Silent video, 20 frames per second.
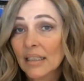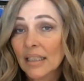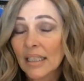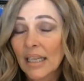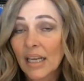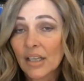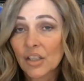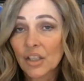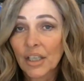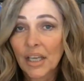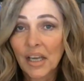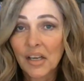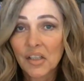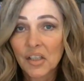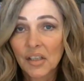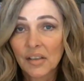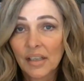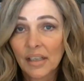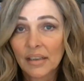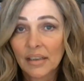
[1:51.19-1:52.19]
the
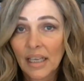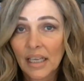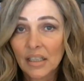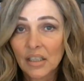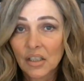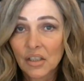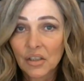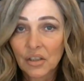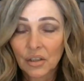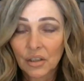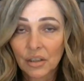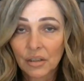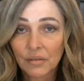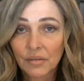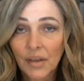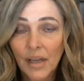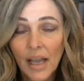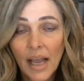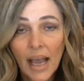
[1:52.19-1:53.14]
education that they deserve